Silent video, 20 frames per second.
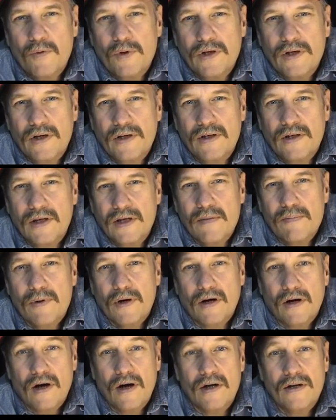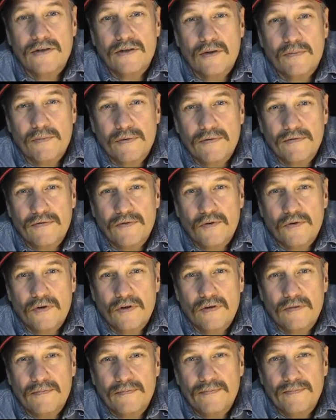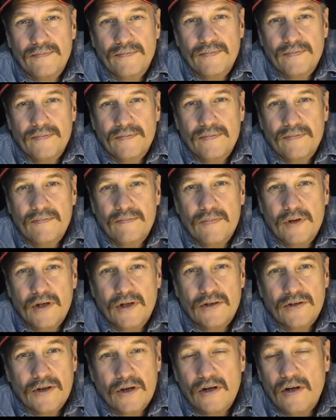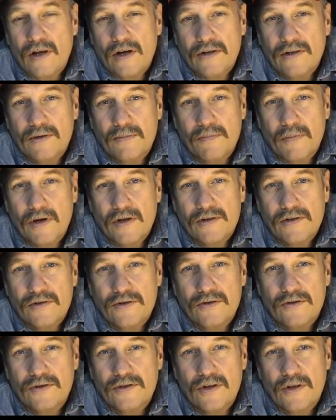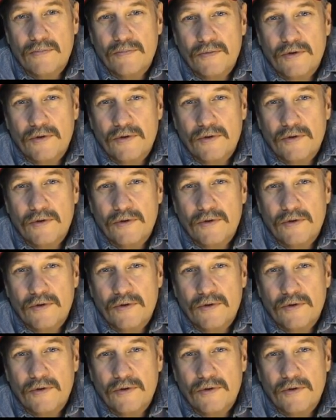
we need to keep our eyes open for. Because unlike the monsters in the